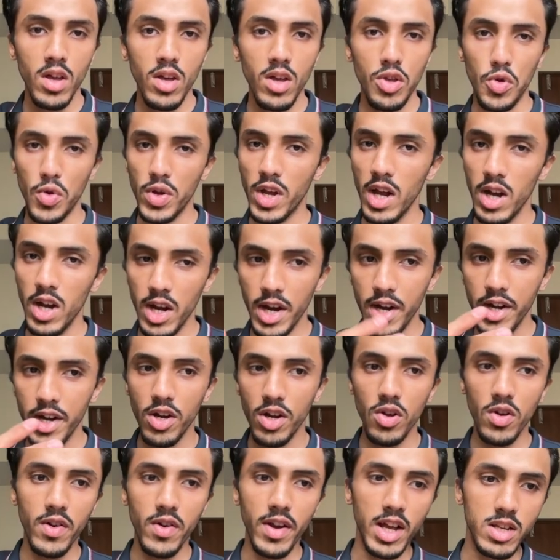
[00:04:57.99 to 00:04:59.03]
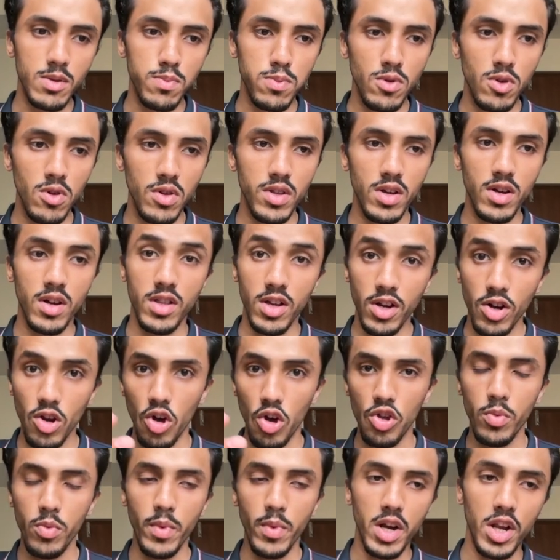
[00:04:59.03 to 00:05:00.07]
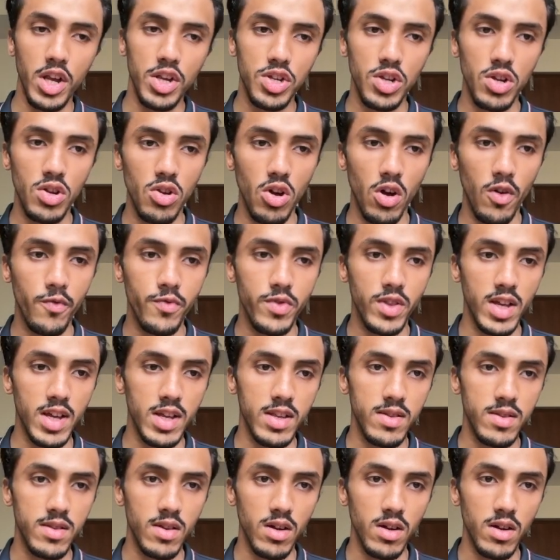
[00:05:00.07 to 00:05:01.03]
You can later on explore the other documentation of these